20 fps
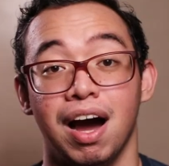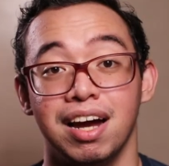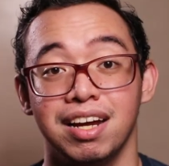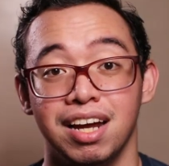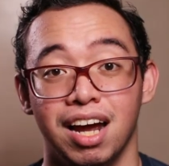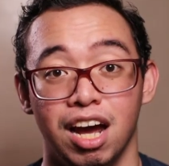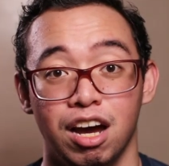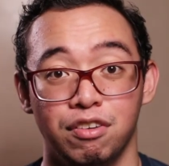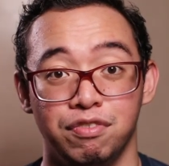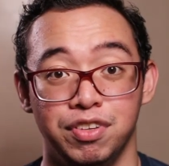I
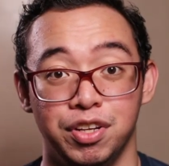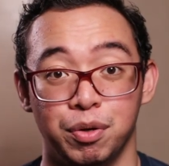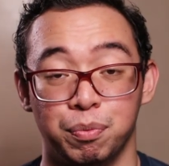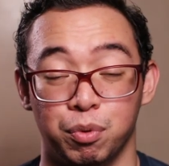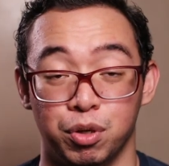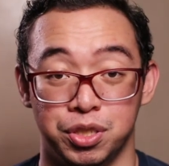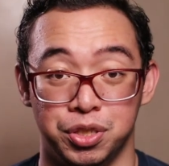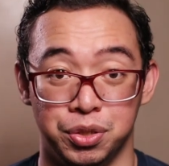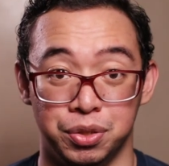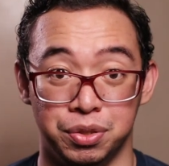have the
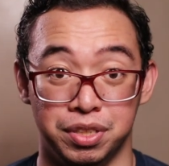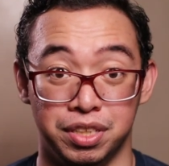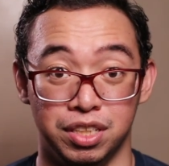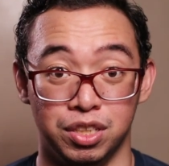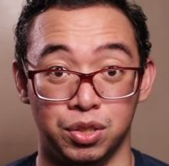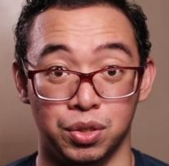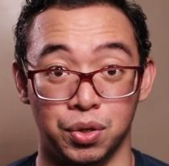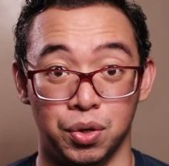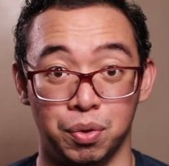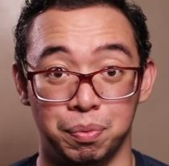opportunity
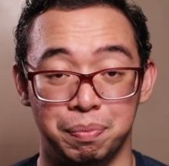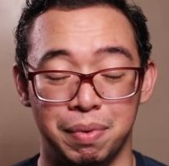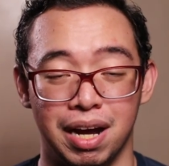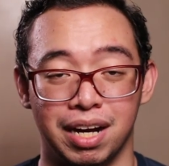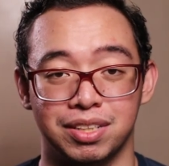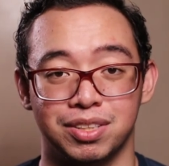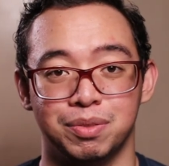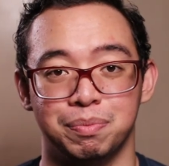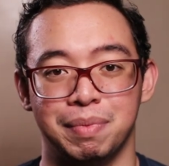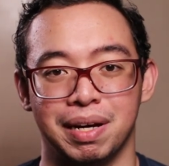to go
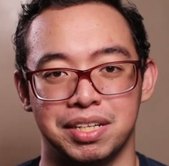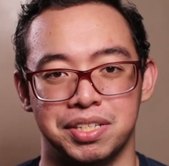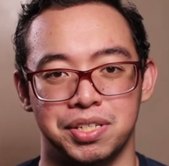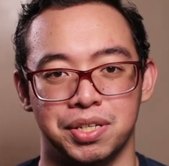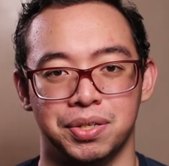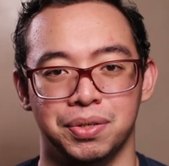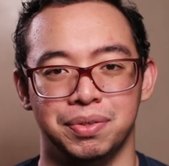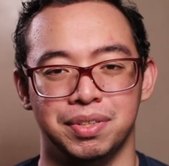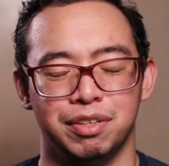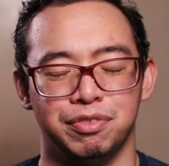back to
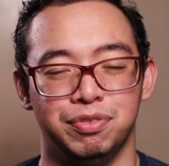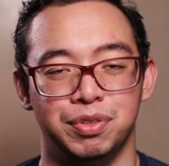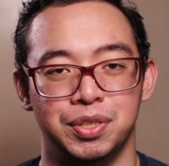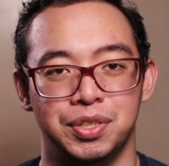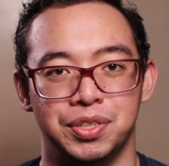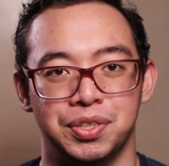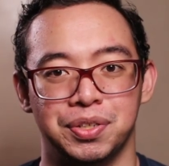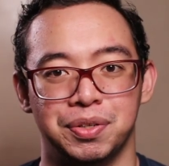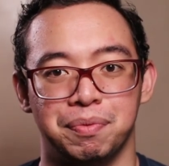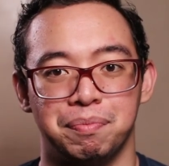Mexico in the
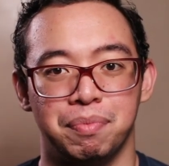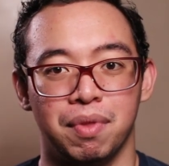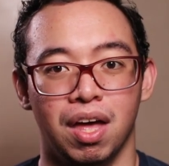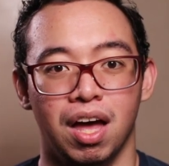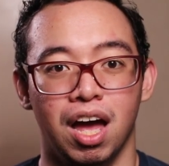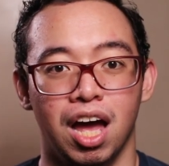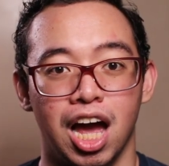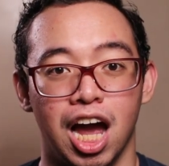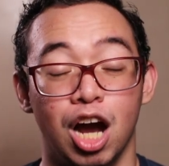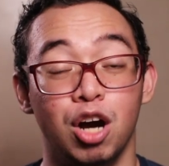future,
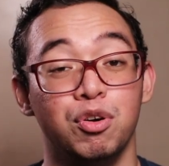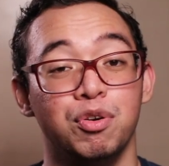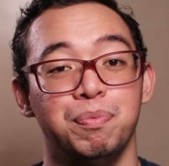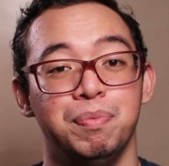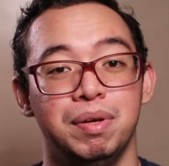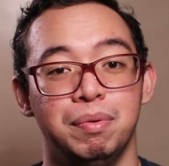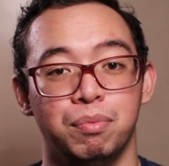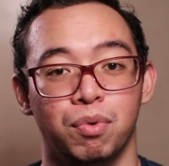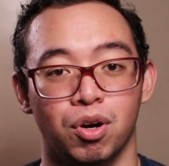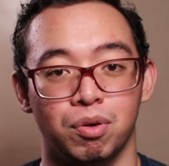I would
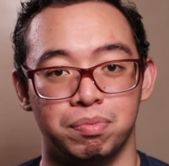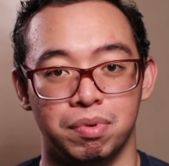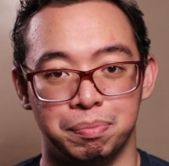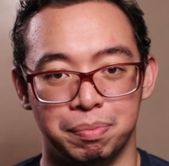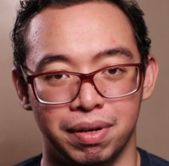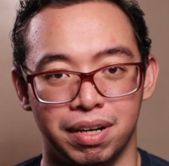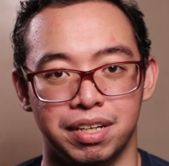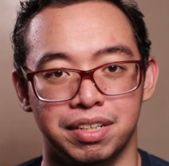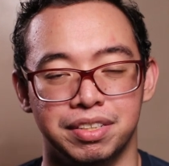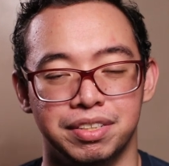be more
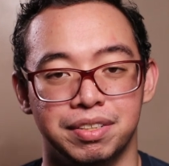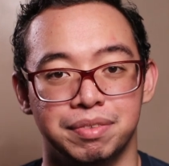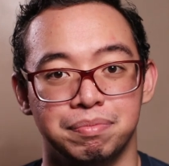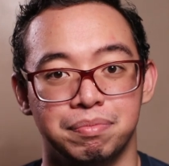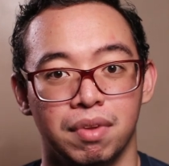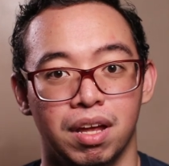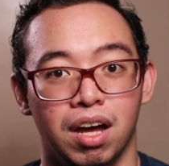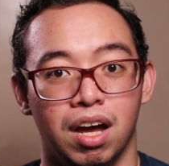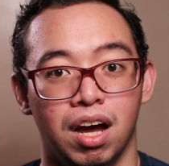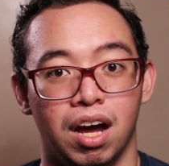prepared.
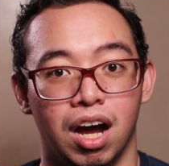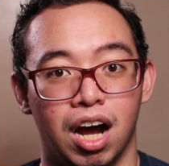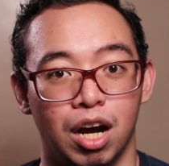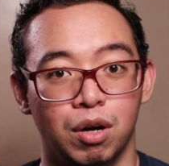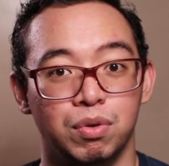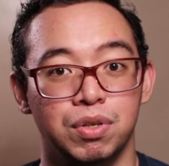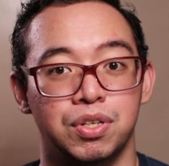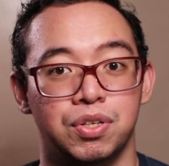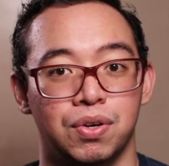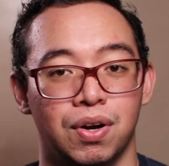I
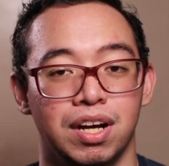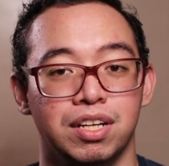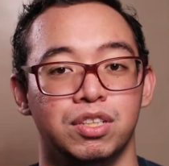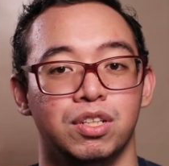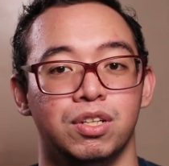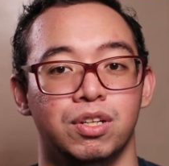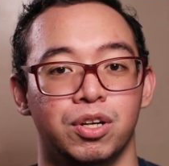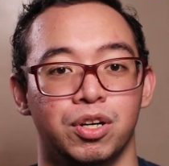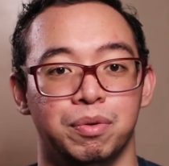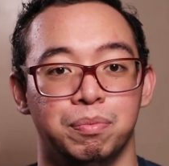would try
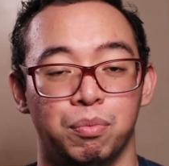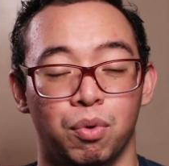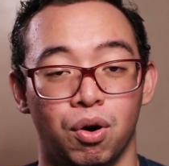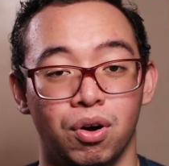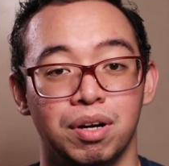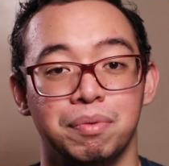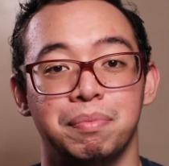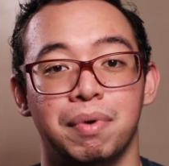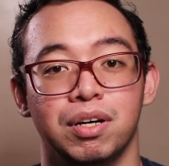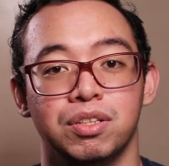to learn
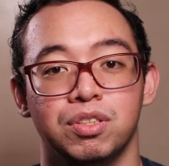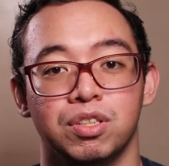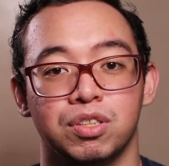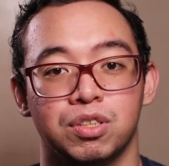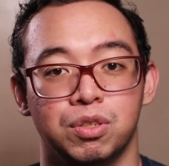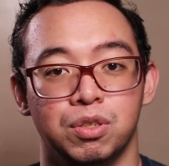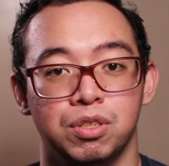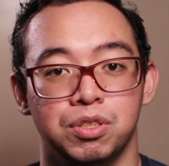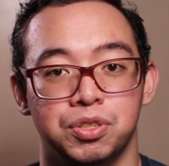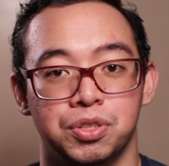more about their
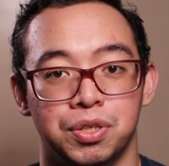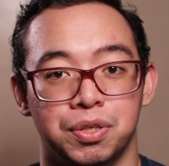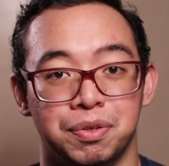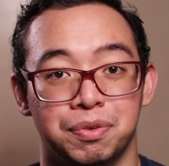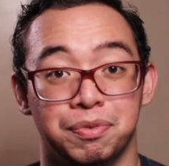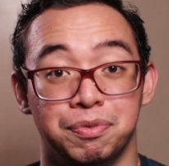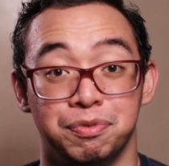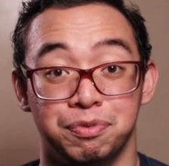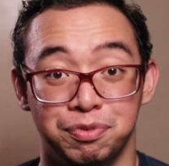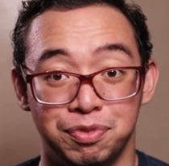culture,
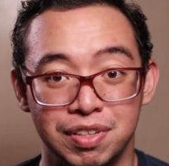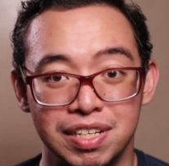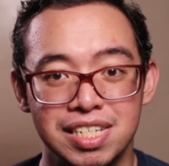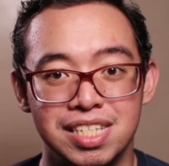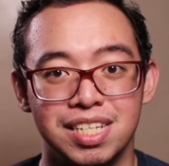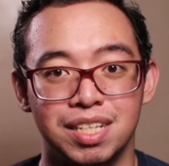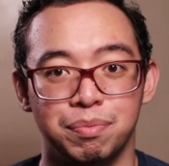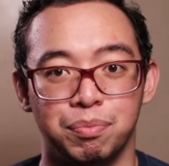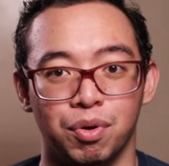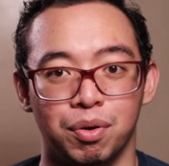
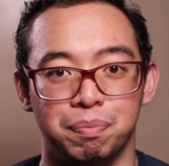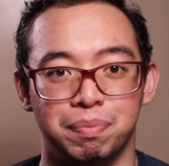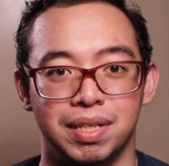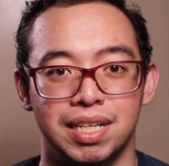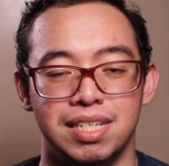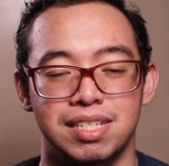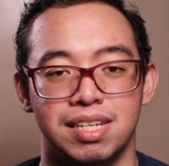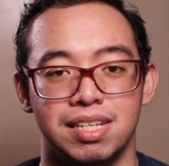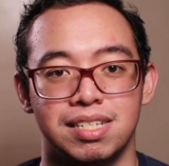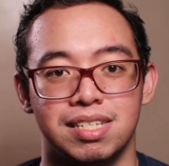visit more
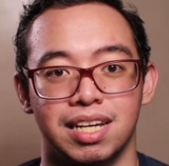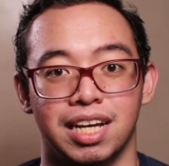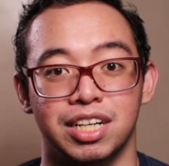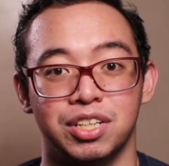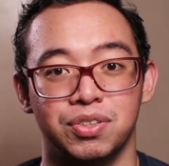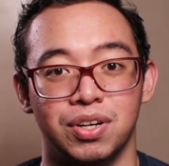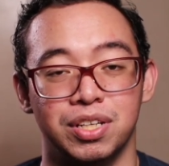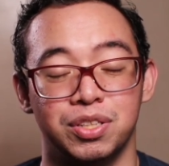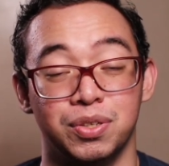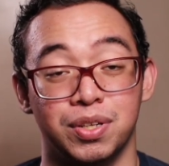places, and
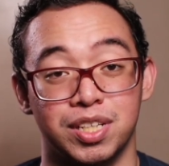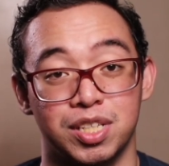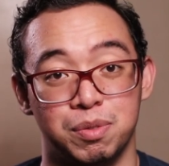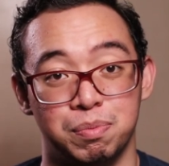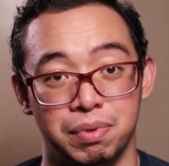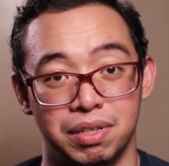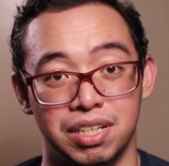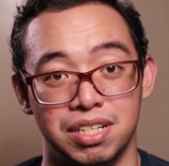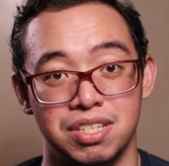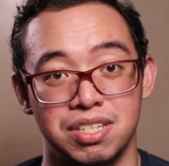try to
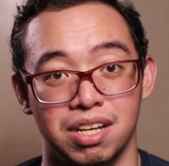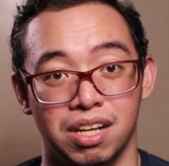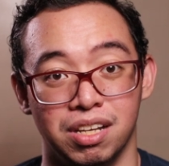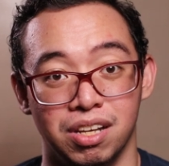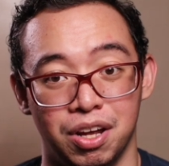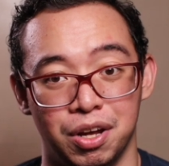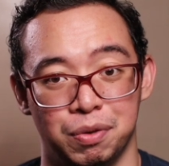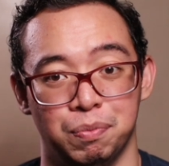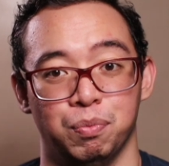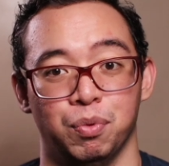experience a
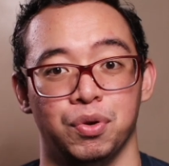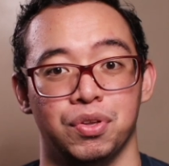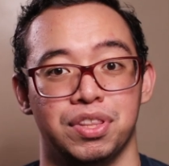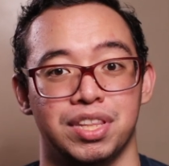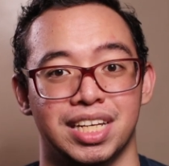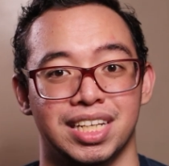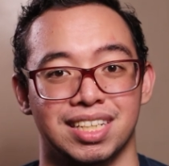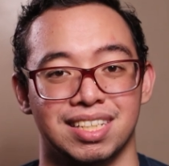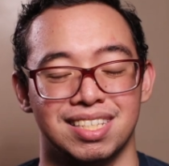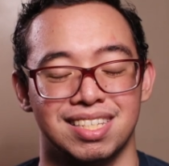lot more
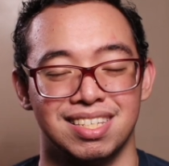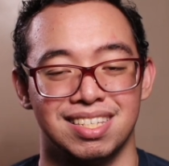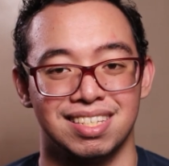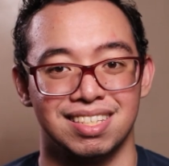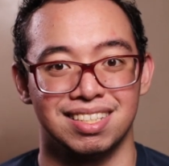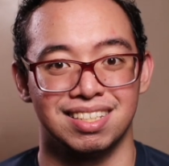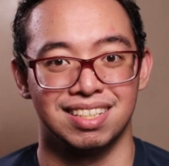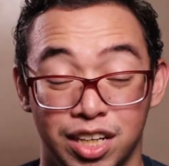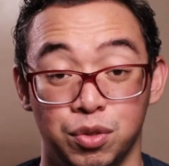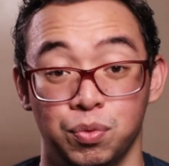things.
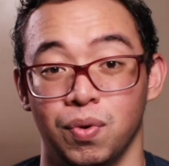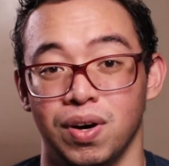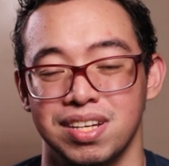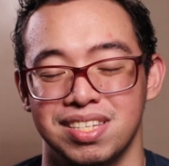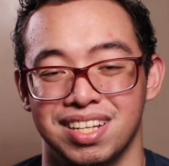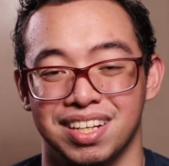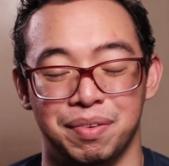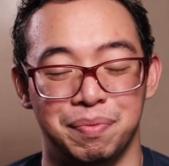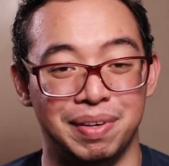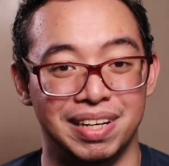It
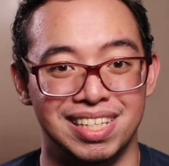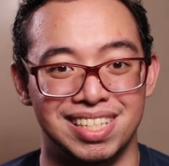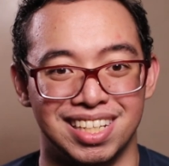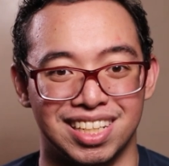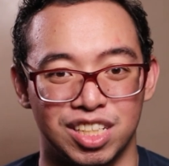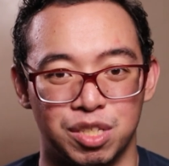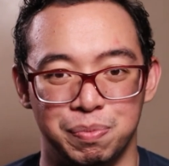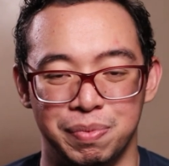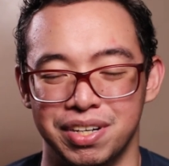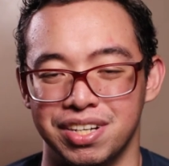was an amazing
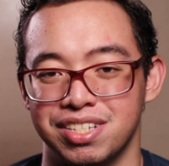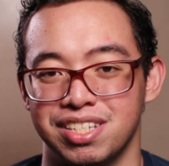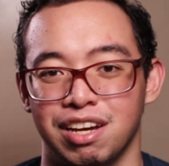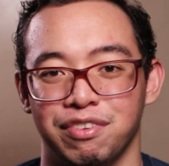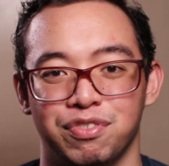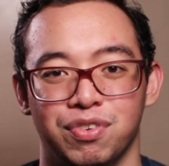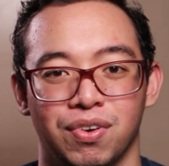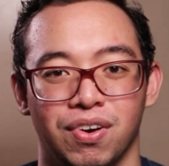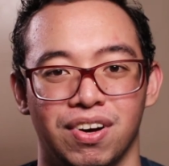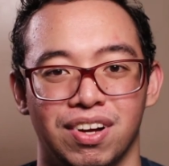experience
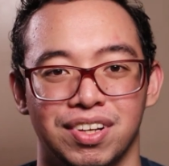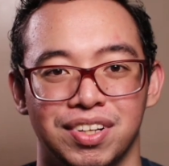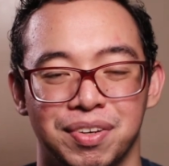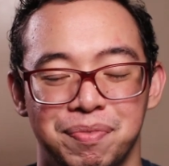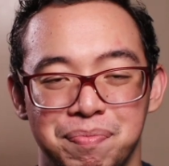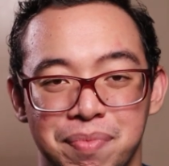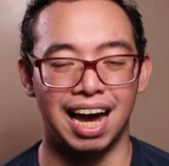after all.